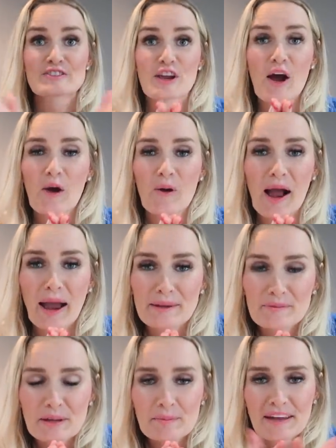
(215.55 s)
So
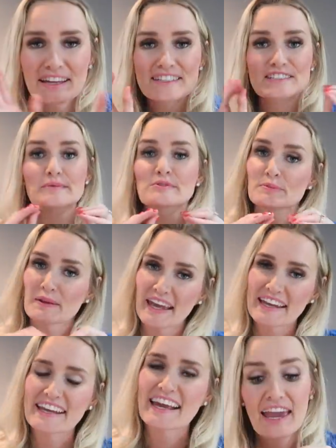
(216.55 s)
I'm gonna make some
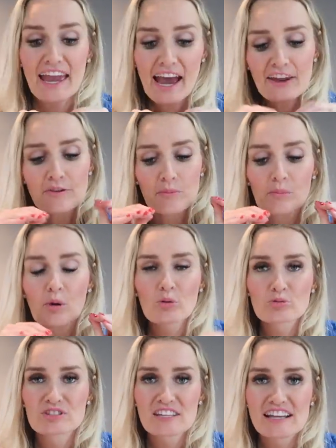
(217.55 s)
spaghetti. I had
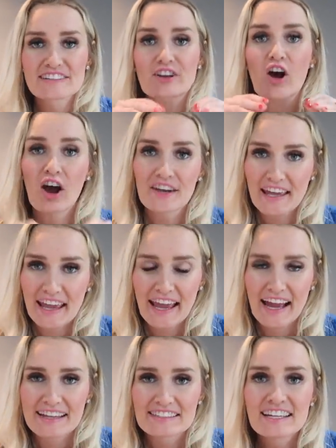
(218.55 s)
most things on
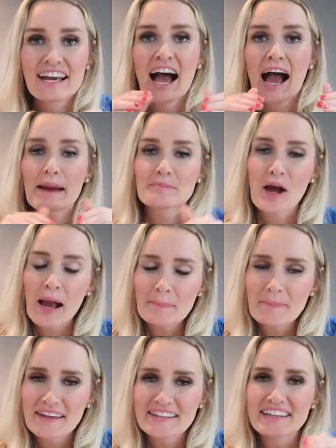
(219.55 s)
hand. I'm
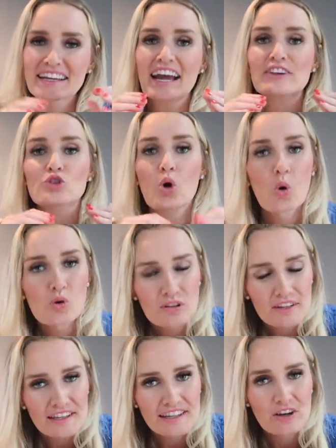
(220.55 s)
not making a
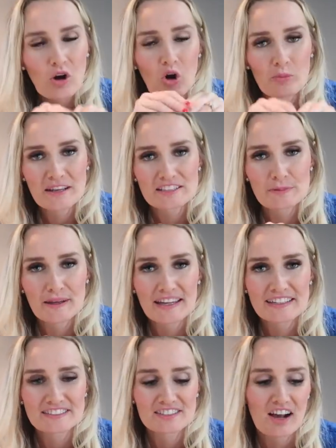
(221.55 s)
totally homemade
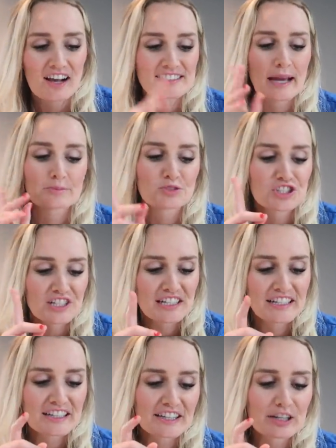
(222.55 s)
spaghetti sauce. I'm
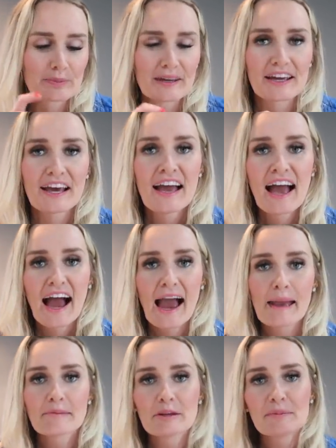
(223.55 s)
cheating a little bit.
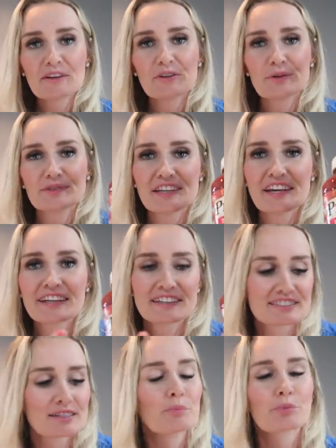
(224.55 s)
I'm gonna be using
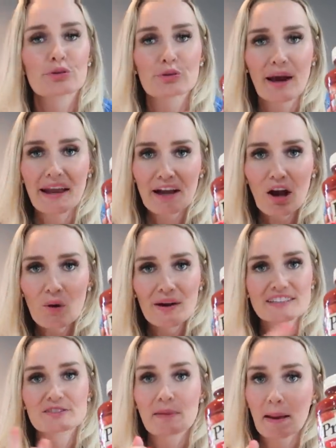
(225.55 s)
some Prego
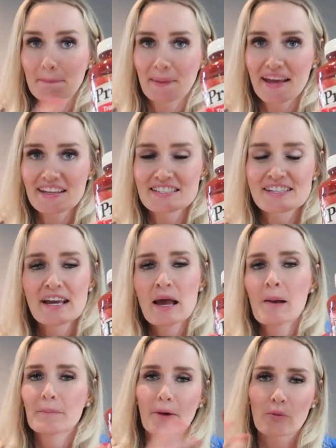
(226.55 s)
as my base,
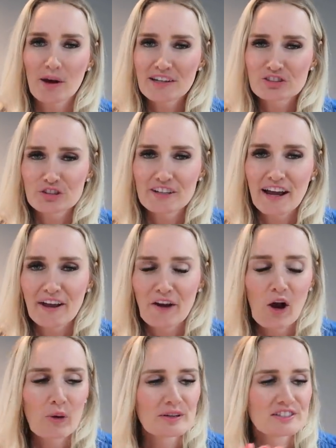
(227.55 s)
but one trick I
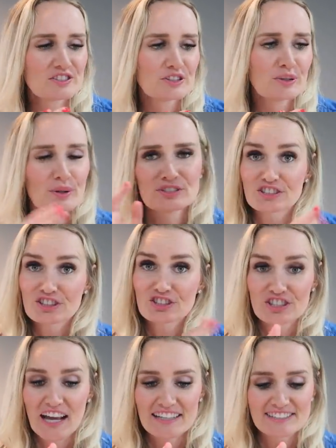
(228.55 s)
always do, just to
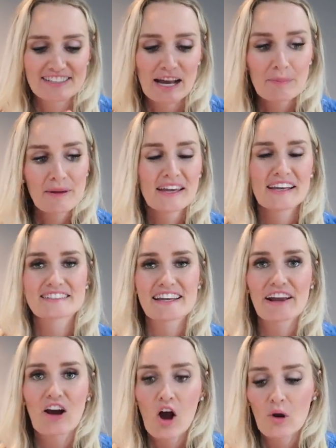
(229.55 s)
jazz it up, is
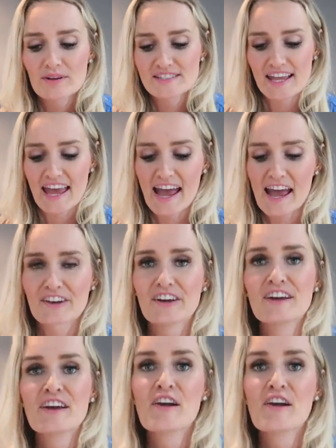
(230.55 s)
I always add